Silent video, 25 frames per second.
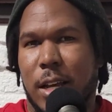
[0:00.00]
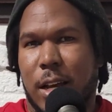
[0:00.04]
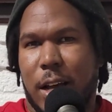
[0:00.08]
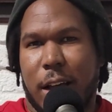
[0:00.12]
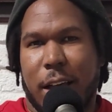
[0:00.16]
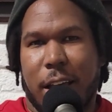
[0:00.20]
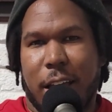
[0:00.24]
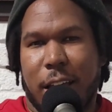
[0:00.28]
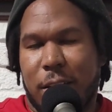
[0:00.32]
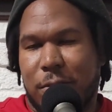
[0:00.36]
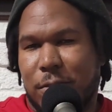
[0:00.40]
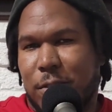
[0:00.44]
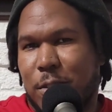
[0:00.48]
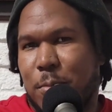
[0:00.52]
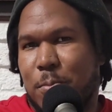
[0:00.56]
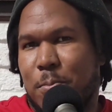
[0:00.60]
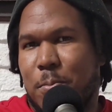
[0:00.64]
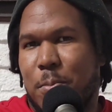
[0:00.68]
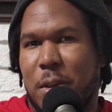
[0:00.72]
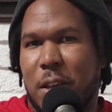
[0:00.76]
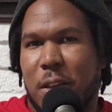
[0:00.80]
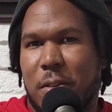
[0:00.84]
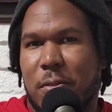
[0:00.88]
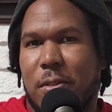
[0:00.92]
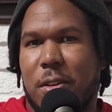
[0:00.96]
I have to
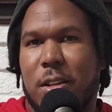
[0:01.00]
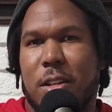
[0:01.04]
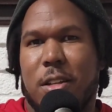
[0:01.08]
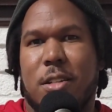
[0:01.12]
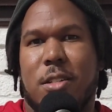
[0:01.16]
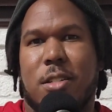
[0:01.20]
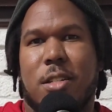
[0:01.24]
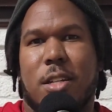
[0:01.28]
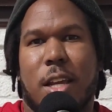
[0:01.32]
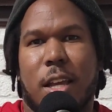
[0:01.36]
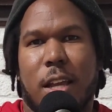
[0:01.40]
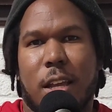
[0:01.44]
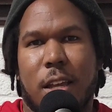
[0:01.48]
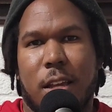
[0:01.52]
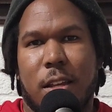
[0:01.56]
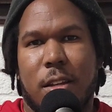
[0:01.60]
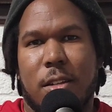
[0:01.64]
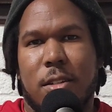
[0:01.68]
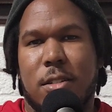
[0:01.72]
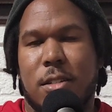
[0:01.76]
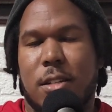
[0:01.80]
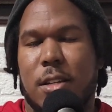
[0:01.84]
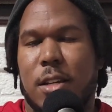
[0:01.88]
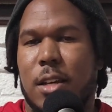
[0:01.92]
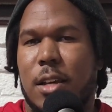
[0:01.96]
pivot and
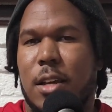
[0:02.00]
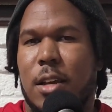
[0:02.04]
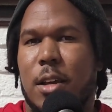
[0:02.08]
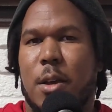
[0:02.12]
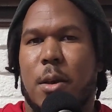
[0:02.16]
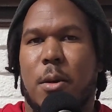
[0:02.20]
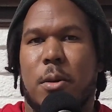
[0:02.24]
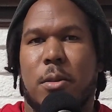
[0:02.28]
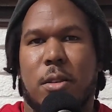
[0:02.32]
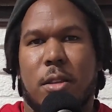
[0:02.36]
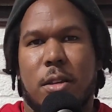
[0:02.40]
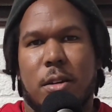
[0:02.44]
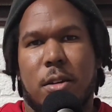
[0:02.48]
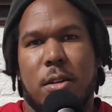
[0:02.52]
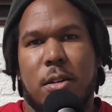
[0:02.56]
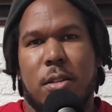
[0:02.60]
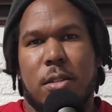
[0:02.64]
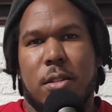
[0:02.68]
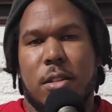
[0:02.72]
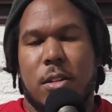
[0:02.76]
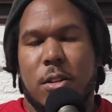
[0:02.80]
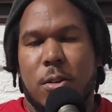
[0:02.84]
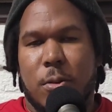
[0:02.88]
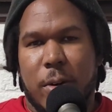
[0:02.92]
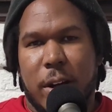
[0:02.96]
change the
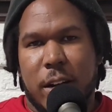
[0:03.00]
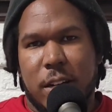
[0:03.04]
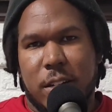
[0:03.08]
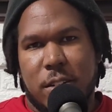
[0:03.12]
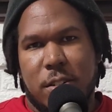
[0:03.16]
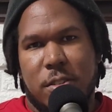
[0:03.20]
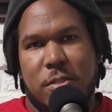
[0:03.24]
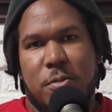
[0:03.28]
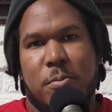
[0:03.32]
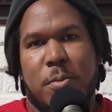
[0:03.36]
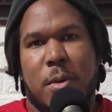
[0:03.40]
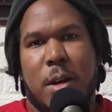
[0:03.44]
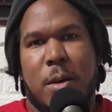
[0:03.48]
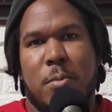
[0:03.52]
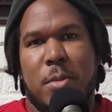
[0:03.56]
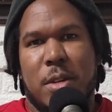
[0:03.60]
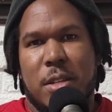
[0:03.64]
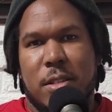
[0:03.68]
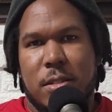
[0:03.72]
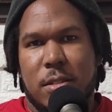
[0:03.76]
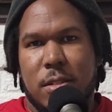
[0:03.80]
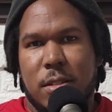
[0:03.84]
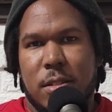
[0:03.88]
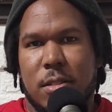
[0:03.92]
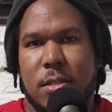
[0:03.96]
direction of my
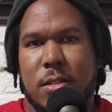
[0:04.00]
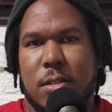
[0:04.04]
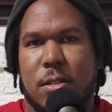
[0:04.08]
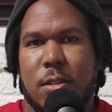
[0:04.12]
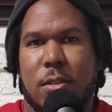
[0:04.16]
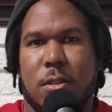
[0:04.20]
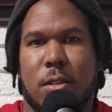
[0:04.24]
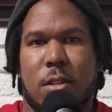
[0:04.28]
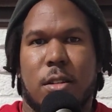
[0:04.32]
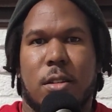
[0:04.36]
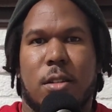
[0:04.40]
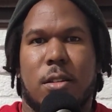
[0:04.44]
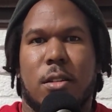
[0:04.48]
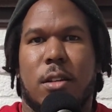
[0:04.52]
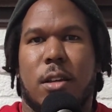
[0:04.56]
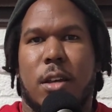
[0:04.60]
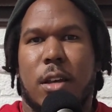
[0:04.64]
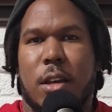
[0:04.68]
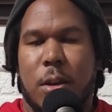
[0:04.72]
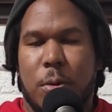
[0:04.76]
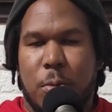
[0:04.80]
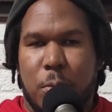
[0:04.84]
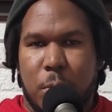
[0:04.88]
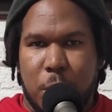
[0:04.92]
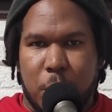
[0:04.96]
business. So then
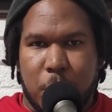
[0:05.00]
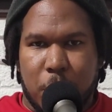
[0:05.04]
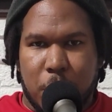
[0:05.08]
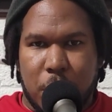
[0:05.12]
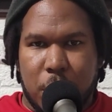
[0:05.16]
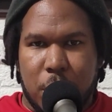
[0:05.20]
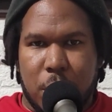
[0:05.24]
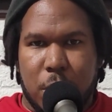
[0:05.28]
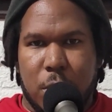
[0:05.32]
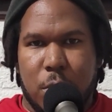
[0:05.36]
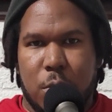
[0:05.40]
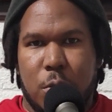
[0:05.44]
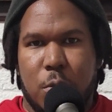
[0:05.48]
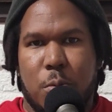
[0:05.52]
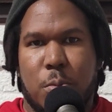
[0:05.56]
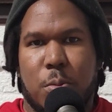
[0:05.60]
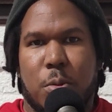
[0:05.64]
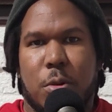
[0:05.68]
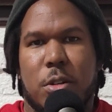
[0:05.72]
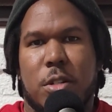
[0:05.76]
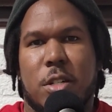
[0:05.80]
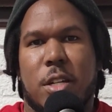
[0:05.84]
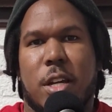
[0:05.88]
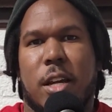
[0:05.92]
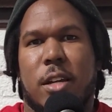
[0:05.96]
we redo
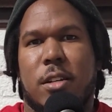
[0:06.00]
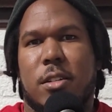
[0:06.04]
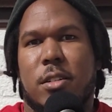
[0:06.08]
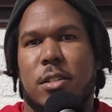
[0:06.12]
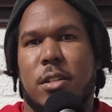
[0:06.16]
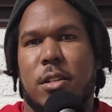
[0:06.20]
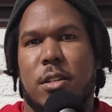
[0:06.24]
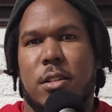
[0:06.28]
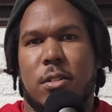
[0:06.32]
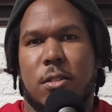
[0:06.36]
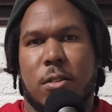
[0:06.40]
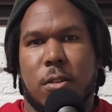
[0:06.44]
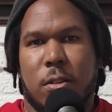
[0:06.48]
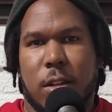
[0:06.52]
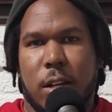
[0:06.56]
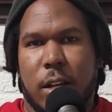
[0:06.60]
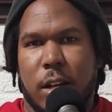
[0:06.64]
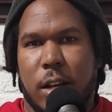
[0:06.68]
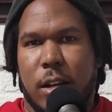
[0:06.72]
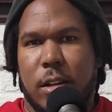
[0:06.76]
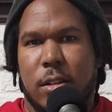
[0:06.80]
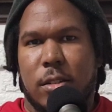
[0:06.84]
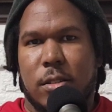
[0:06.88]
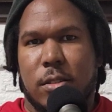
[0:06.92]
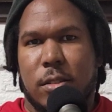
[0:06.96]
projections, all that
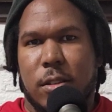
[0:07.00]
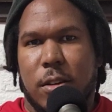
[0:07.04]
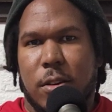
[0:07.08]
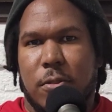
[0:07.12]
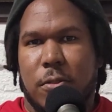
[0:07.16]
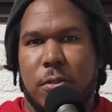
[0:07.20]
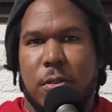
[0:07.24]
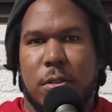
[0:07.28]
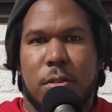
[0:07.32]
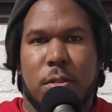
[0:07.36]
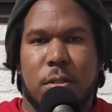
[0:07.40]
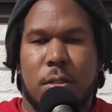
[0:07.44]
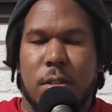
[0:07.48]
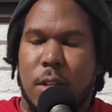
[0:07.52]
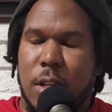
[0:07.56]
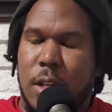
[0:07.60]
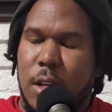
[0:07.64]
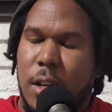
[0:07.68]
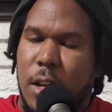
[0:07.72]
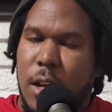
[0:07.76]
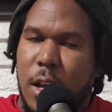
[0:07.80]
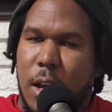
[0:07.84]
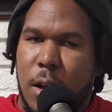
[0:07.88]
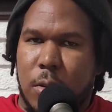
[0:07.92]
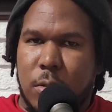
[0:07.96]
kind of stuff, and
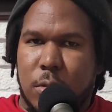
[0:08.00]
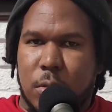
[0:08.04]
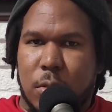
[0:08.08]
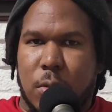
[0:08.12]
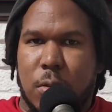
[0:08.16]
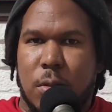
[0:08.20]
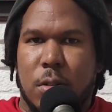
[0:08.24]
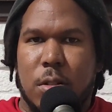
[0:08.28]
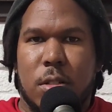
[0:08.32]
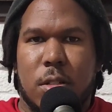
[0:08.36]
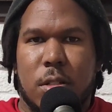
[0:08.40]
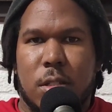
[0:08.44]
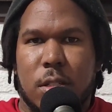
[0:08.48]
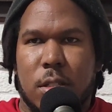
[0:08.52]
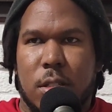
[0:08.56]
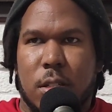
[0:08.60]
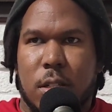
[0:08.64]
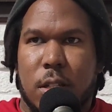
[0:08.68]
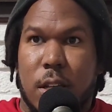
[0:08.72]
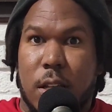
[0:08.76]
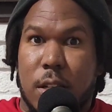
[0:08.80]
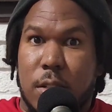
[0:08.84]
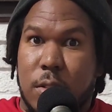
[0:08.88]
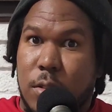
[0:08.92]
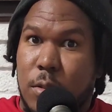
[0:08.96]
I was going to
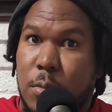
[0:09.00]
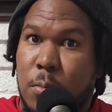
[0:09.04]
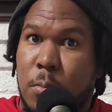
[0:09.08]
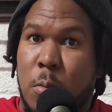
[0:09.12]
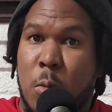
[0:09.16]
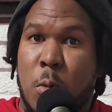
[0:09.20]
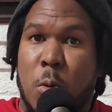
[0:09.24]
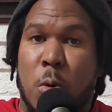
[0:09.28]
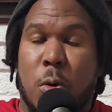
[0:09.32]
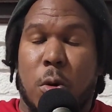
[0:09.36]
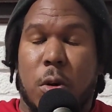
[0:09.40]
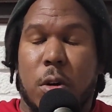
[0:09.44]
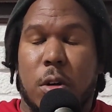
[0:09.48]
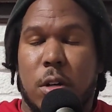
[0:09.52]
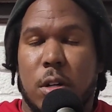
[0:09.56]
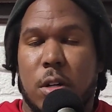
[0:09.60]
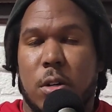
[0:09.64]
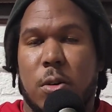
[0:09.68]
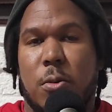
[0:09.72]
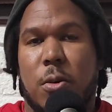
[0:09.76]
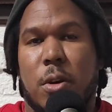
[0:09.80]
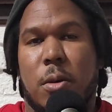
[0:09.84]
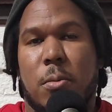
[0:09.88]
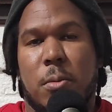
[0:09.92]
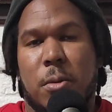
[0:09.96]
get some more
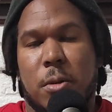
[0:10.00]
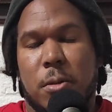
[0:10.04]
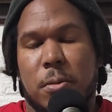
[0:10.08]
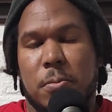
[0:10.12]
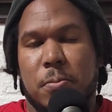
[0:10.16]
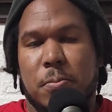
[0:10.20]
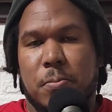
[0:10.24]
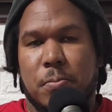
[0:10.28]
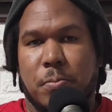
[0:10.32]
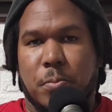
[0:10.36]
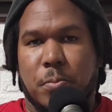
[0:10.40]
equipment.